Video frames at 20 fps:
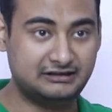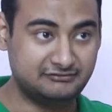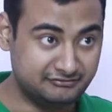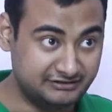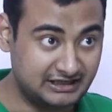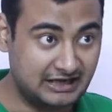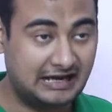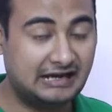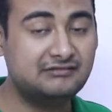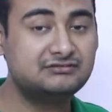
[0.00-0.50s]
and
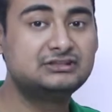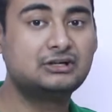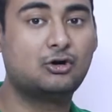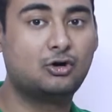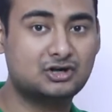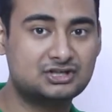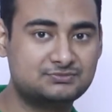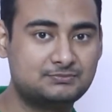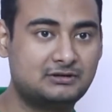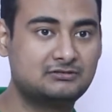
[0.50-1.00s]
we have the
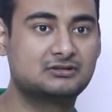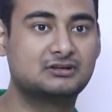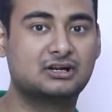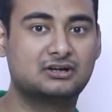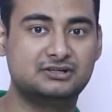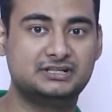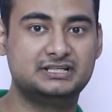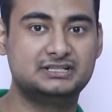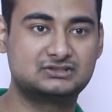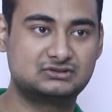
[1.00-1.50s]
horsepower
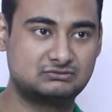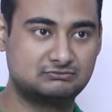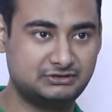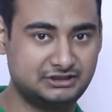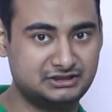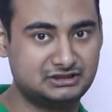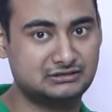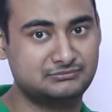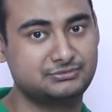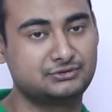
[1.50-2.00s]
nowadays
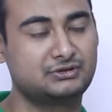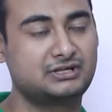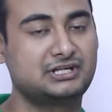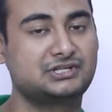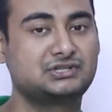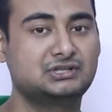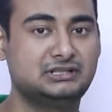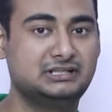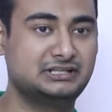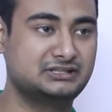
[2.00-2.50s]
in
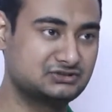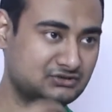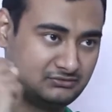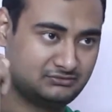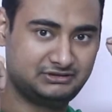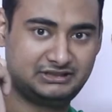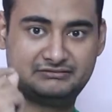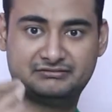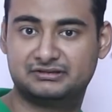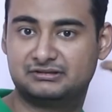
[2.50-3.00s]
computational and
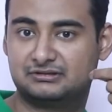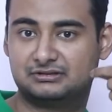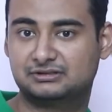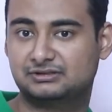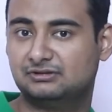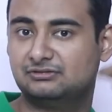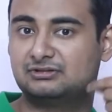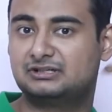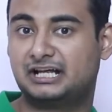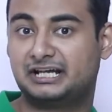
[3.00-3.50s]
so even uh,
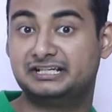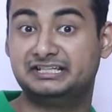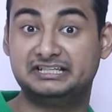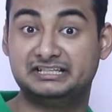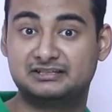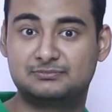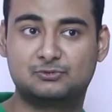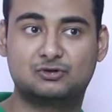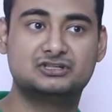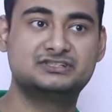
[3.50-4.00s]
you know
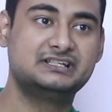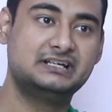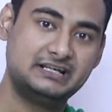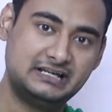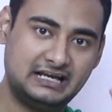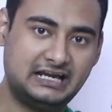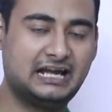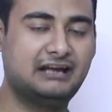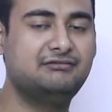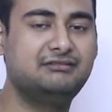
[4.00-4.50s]
tiny AirPods
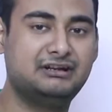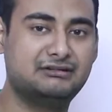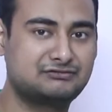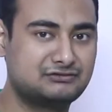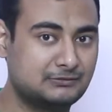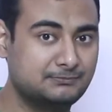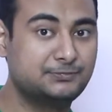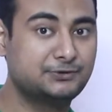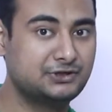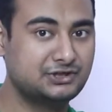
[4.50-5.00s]
have
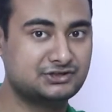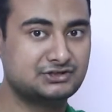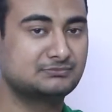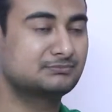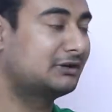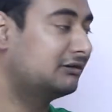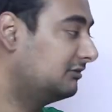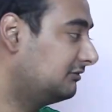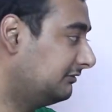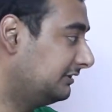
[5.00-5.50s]
enough
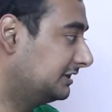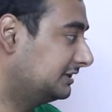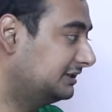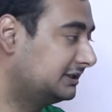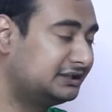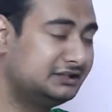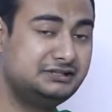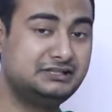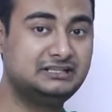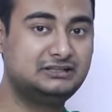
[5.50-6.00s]
computation power where
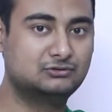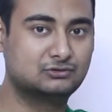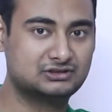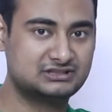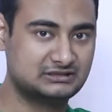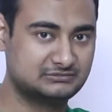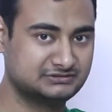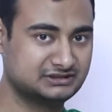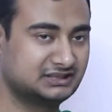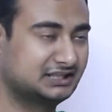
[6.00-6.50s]
they can
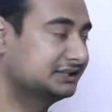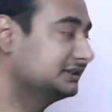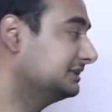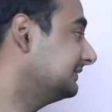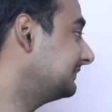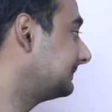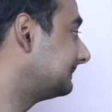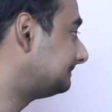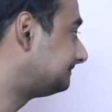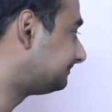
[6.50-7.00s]
decode something like
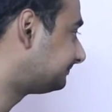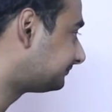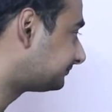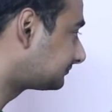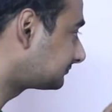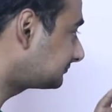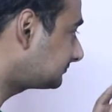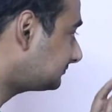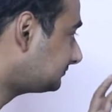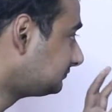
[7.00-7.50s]
this
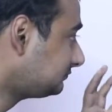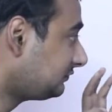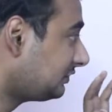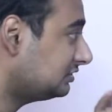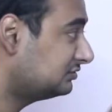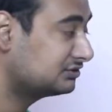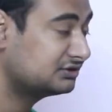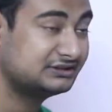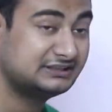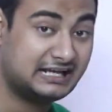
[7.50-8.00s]

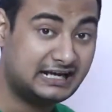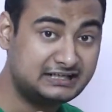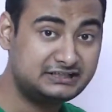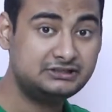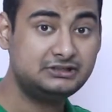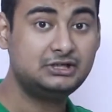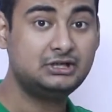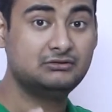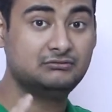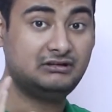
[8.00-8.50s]
so
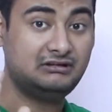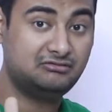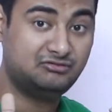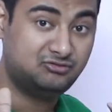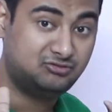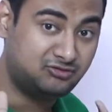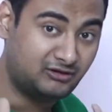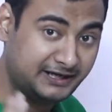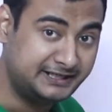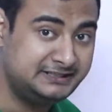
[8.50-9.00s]
that will
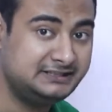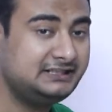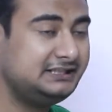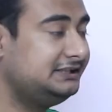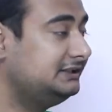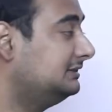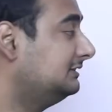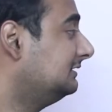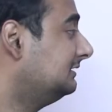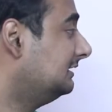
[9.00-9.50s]

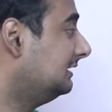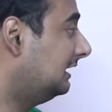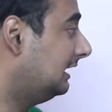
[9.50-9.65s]
finally